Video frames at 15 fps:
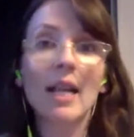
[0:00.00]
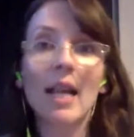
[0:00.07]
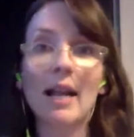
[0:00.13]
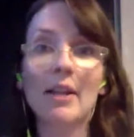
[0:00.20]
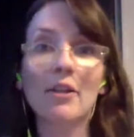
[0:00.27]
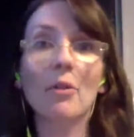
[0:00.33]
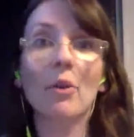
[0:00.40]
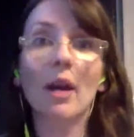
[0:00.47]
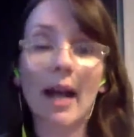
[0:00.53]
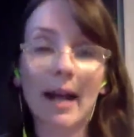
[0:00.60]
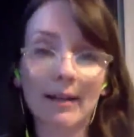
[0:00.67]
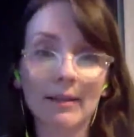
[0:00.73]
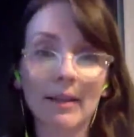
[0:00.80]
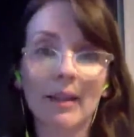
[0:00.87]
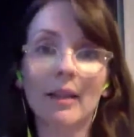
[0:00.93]
and you are
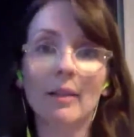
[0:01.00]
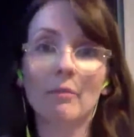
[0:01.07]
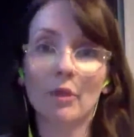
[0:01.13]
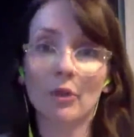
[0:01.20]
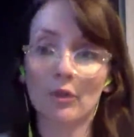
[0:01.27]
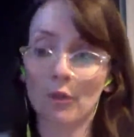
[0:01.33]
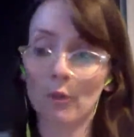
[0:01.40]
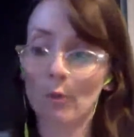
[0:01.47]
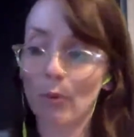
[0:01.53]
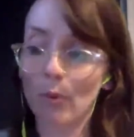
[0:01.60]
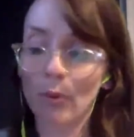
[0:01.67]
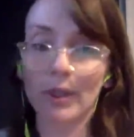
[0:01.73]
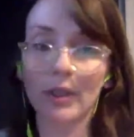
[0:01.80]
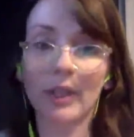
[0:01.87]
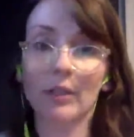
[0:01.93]
asking them to
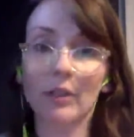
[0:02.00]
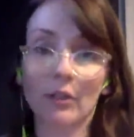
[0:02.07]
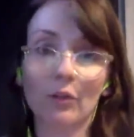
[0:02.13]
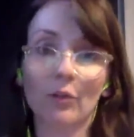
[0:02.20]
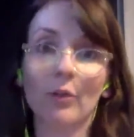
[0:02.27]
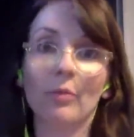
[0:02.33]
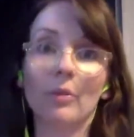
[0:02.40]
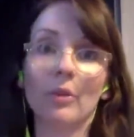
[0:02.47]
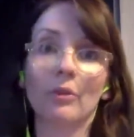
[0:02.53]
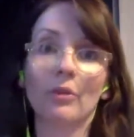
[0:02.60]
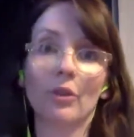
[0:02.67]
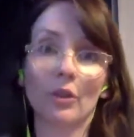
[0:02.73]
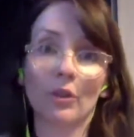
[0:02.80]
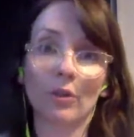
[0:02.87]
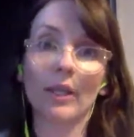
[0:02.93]
support and contribute
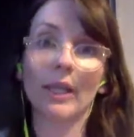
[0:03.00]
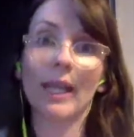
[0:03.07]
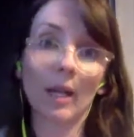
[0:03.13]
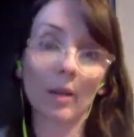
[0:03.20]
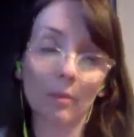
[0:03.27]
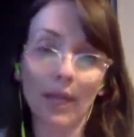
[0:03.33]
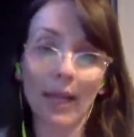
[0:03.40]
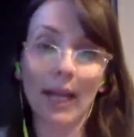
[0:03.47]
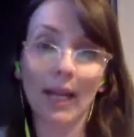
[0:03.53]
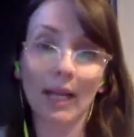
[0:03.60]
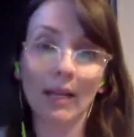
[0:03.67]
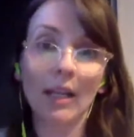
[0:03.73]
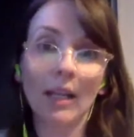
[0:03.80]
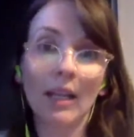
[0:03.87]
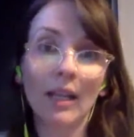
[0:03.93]
to your
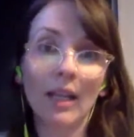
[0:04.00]
campaign